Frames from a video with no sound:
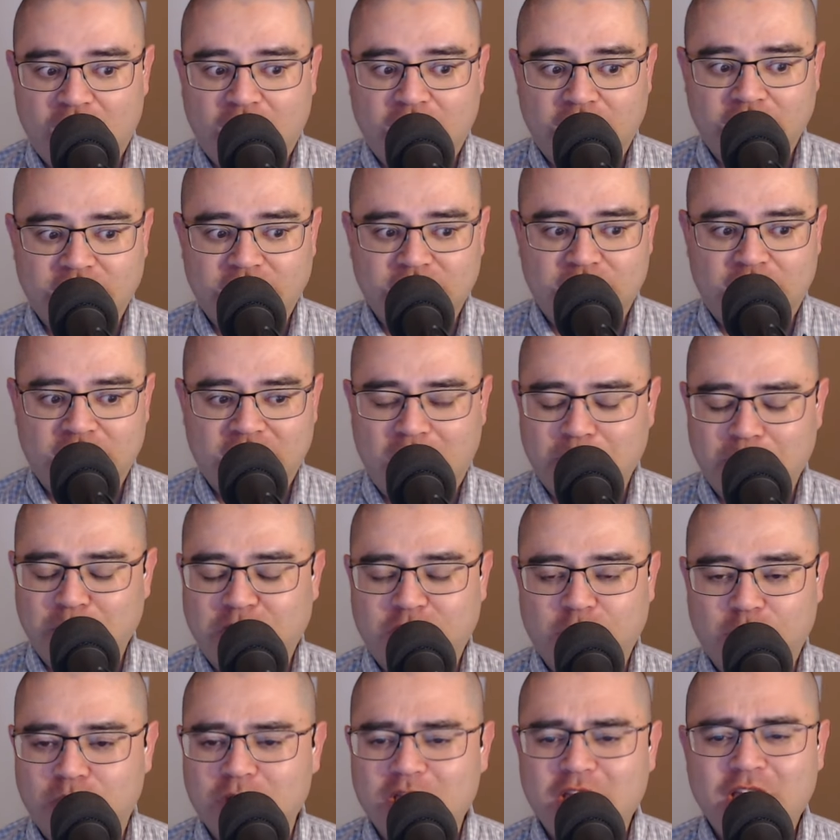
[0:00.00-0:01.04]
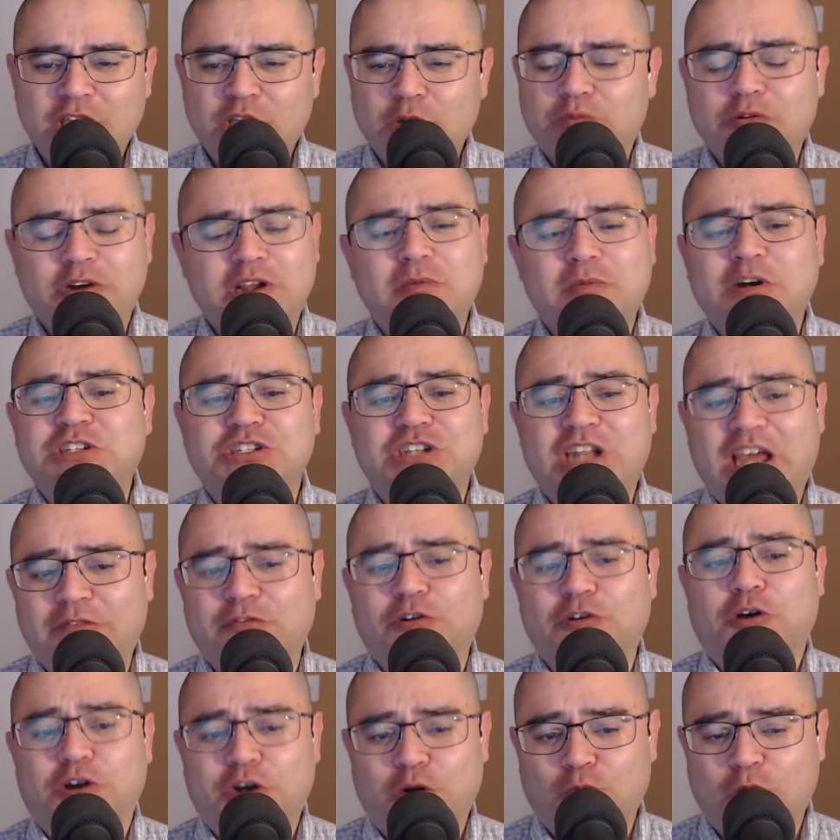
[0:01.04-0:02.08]
Uh, it, I mean, you're you're pretty much
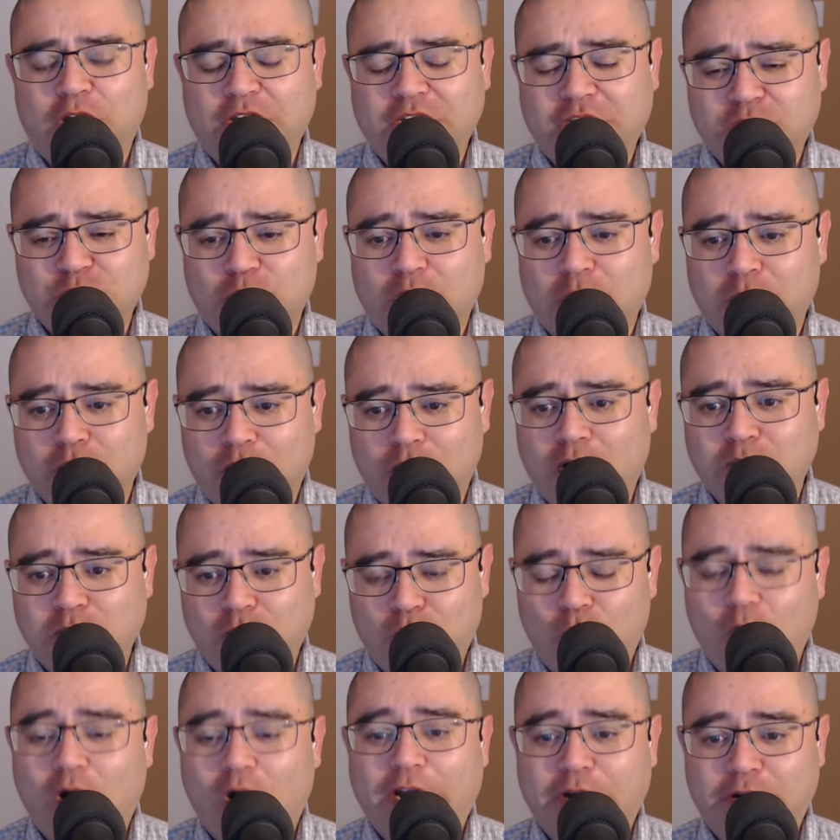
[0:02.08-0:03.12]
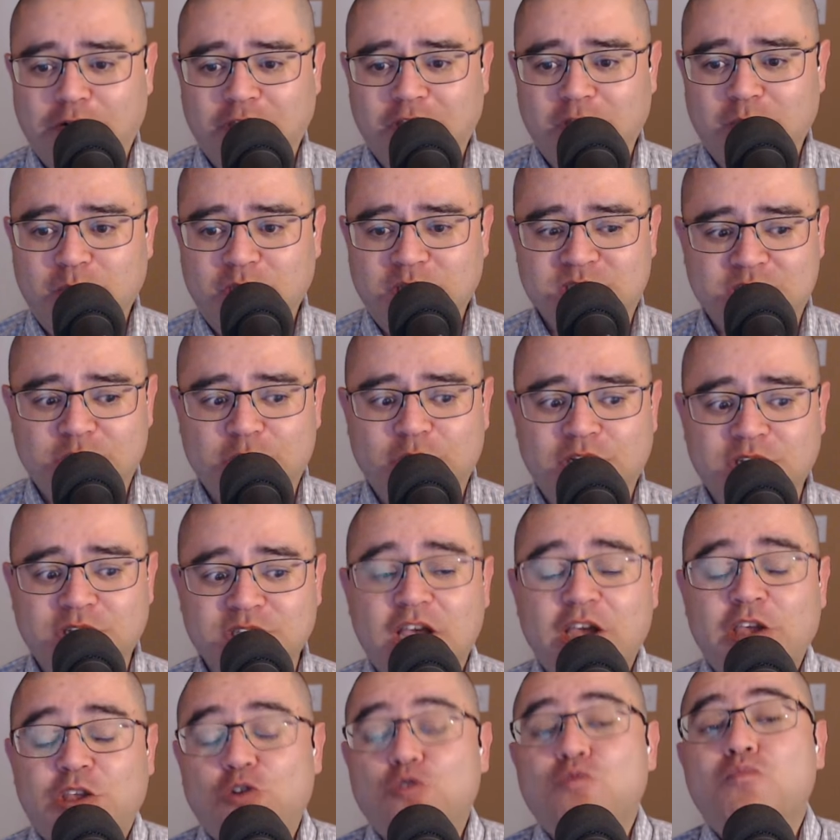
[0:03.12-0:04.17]
never going to run into a problem wiring them in
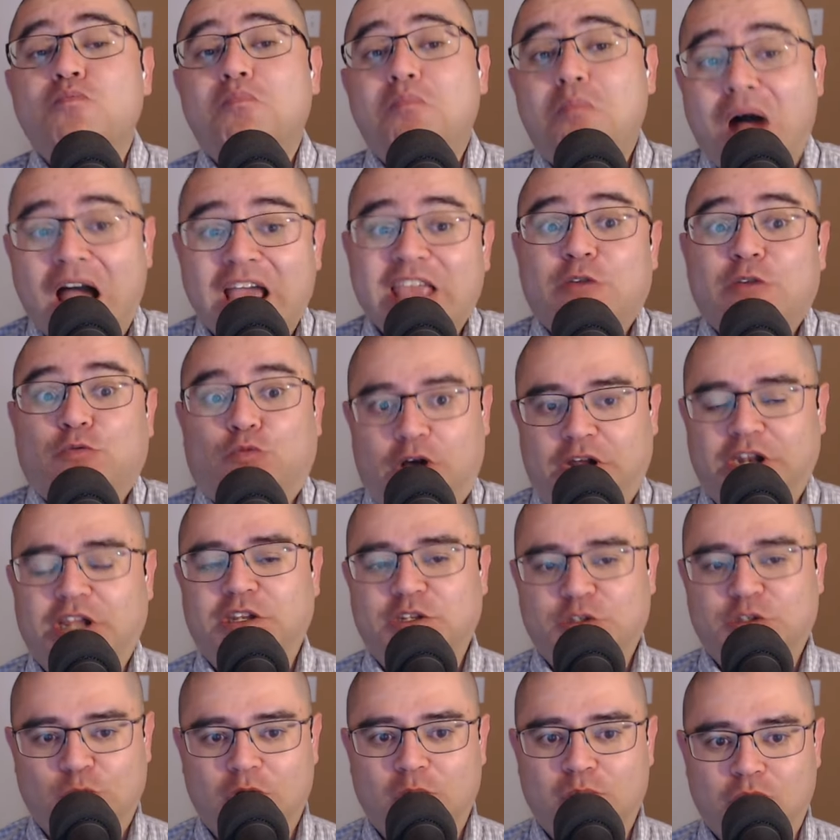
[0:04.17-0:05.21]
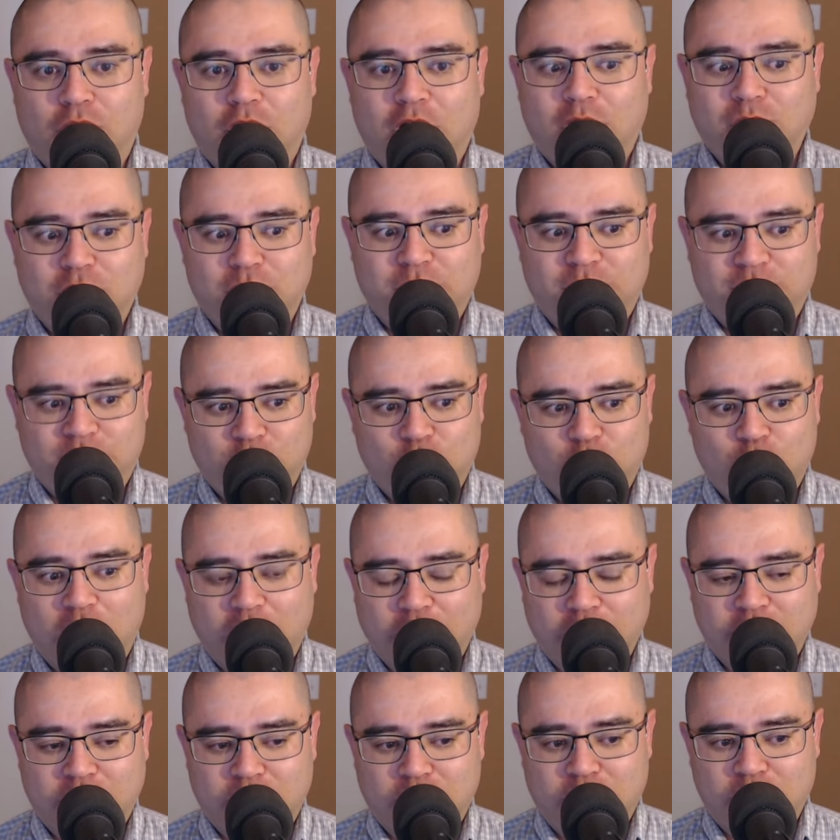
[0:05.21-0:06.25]
series you might run into a problem if you
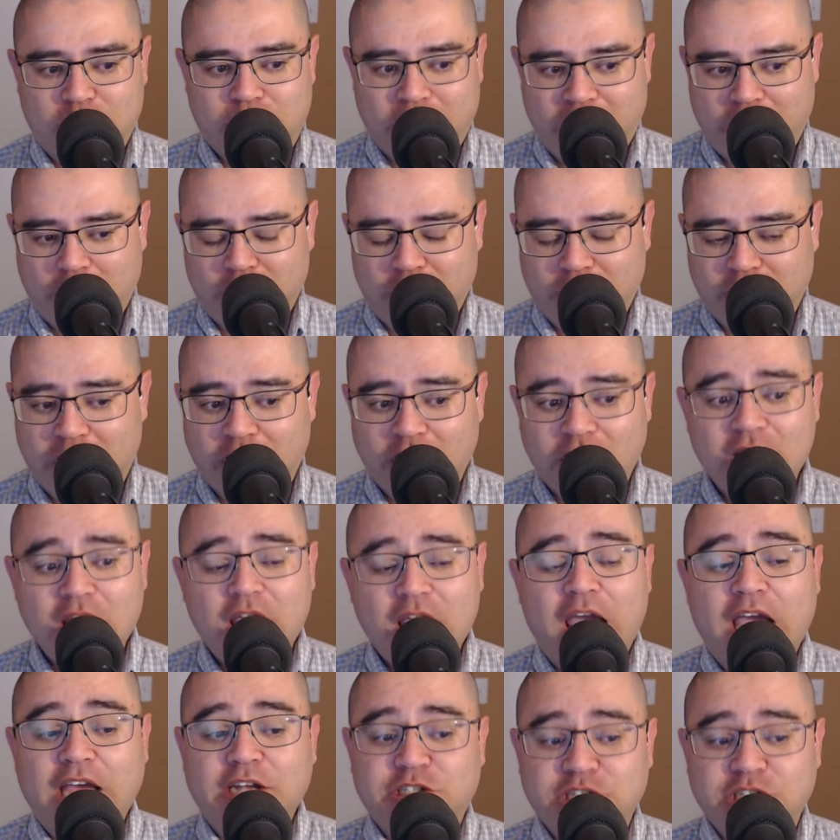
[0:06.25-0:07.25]
wire them in parallel.